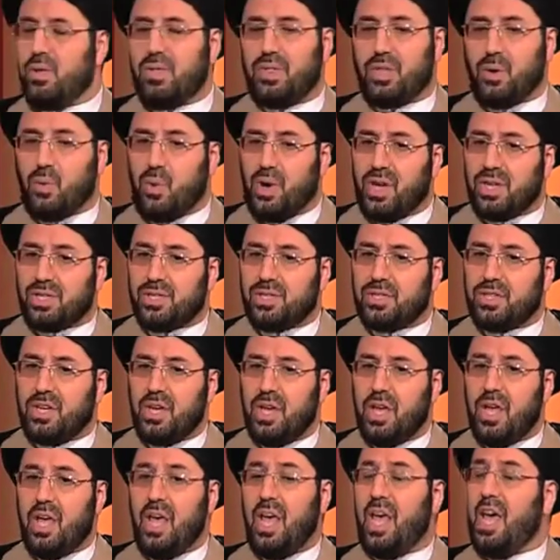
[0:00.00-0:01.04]
the West
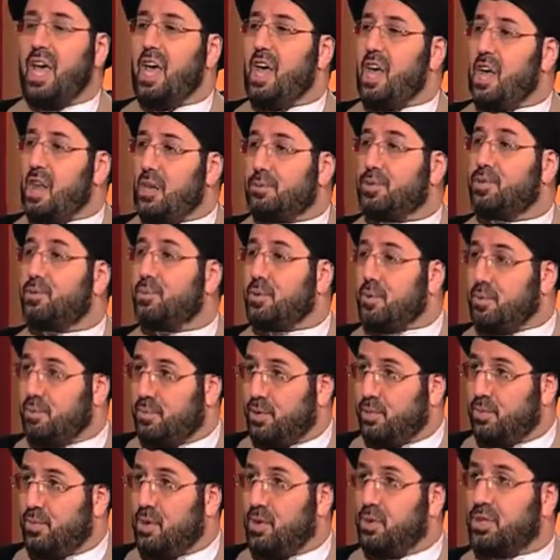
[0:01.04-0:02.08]
helps for
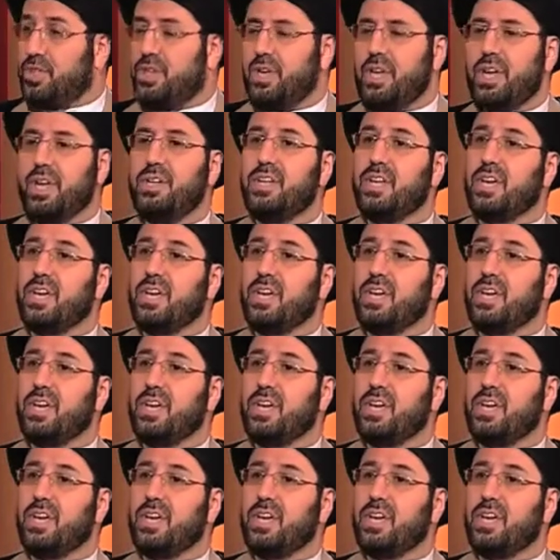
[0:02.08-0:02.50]
promoting